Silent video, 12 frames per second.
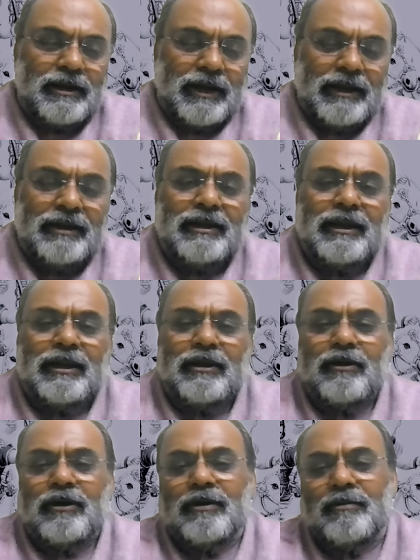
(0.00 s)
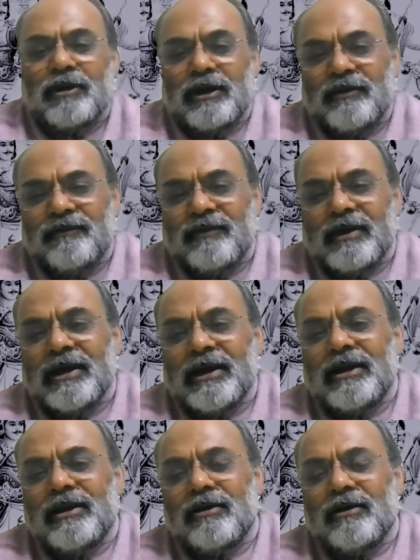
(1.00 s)
tainted or
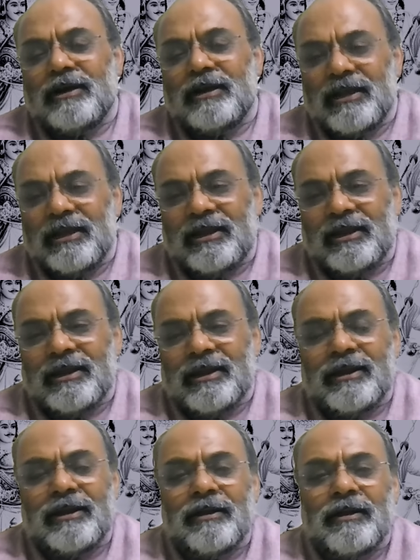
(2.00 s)
modified or deleted,